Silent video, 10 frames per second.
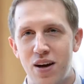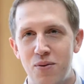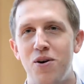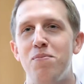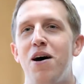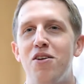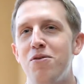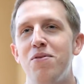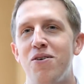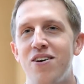I didn't want to bother
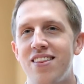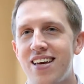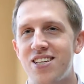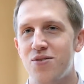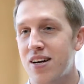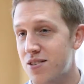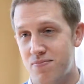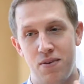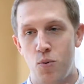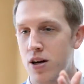him or anything, so I
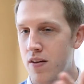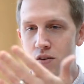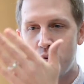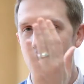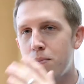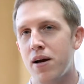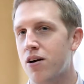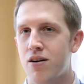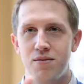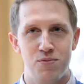walked out the door and got my
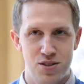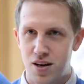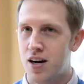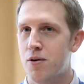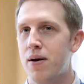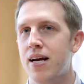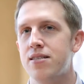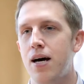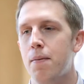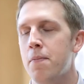car and was on to my next
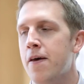stop.